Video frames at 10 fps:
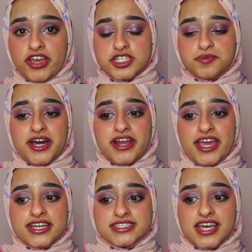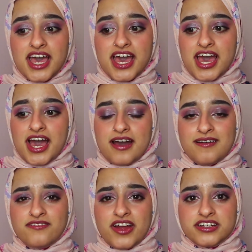HPAT is
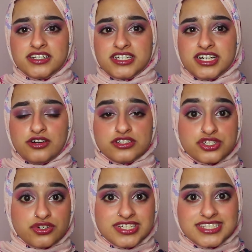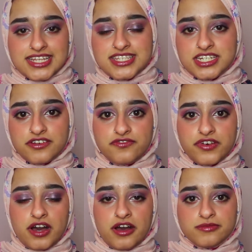a very culturally sensitive
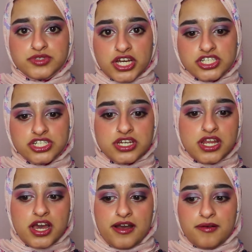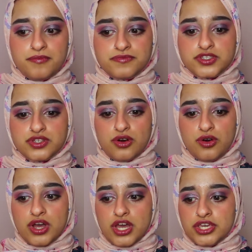section.
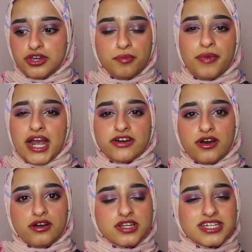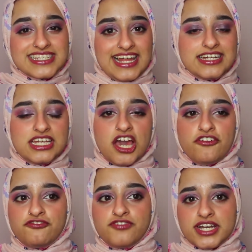So your background slightly
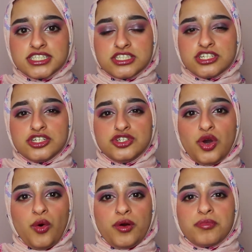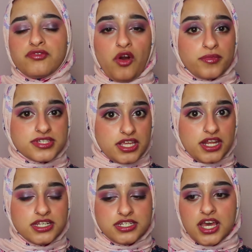affects your performance in
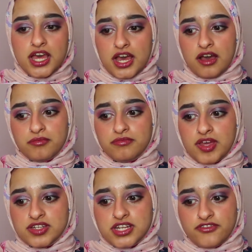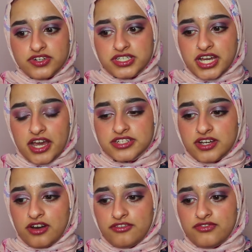it. It definitely kind
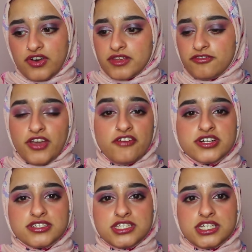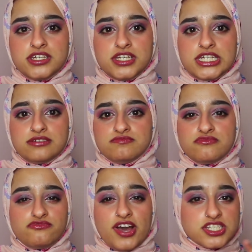of favors the
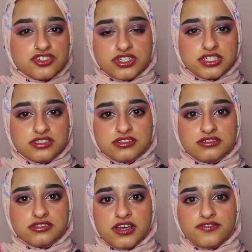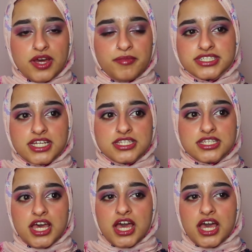Western, if that makes sense,